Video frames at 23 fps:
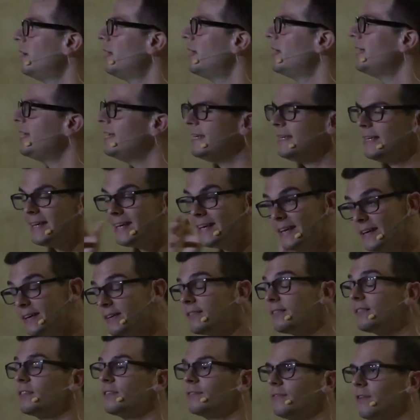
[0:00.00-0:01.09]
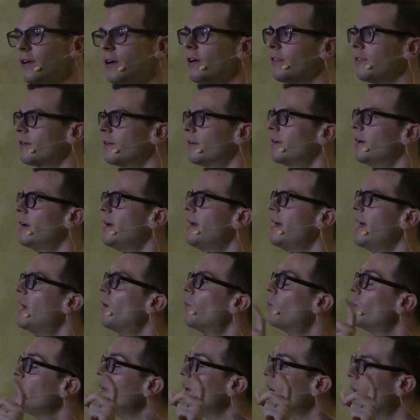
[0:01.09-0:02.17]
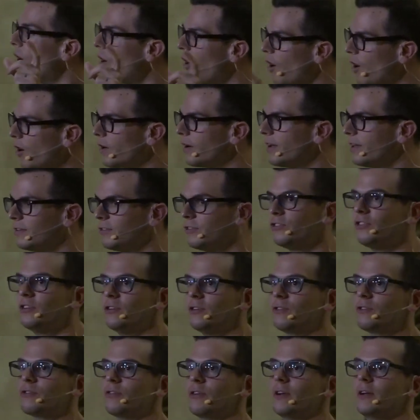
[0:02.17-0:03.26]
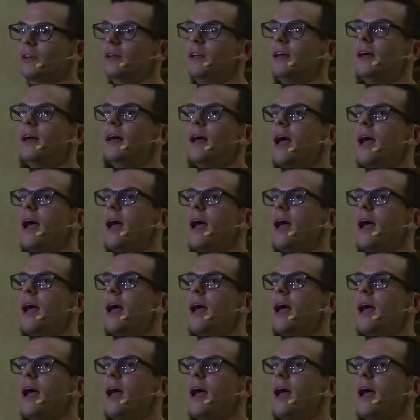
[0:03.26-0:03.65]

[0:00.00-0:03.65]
He is the father and we are his children.